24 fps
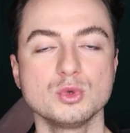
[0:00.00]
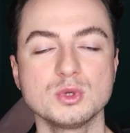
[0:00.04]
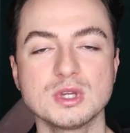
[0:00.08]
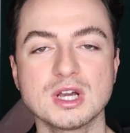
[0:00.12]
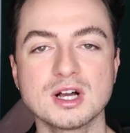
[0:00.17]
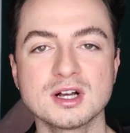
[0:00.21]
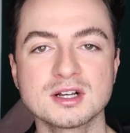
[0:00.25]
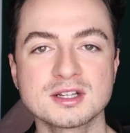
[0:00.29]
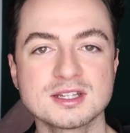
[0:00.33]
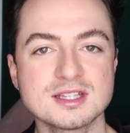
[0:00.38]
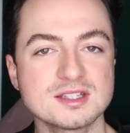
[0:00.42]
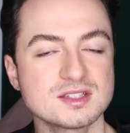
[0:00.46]

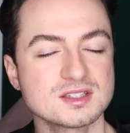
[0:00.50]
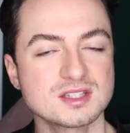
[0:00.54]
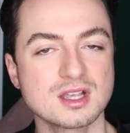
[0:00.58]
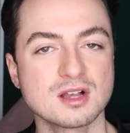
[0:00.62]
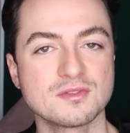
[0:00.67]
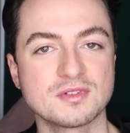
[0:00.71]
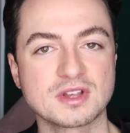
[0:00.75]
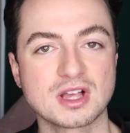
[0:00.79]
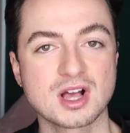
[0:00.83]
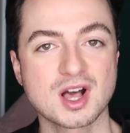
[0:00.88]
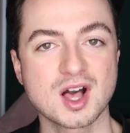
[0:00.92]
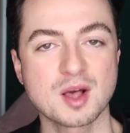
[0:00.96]
Wooyoung is
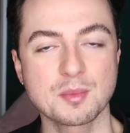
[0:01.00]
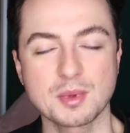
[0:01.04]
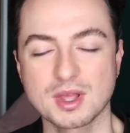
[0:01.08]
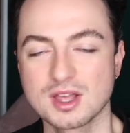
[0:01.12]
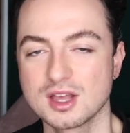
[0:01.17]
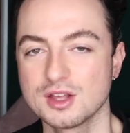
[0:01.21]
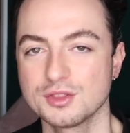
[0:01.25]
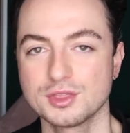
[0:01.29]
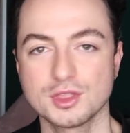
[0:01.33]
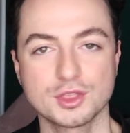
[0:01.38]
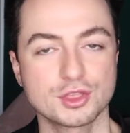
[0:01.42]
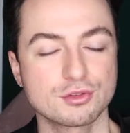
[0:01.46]
serving up
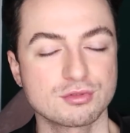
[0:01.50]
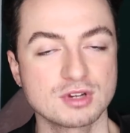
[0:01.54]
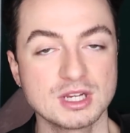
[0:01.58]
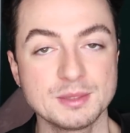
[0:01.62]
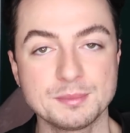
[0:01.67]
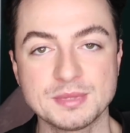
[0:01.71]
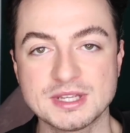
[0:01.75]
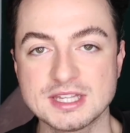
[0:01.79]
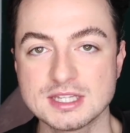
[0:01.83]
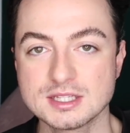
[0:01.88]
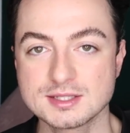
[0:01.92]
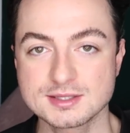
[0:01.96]
the
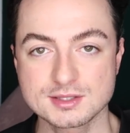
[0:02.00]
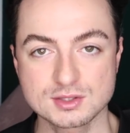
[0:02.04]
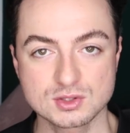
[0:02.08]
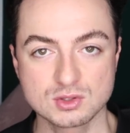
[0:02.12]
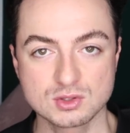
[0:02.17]
three piece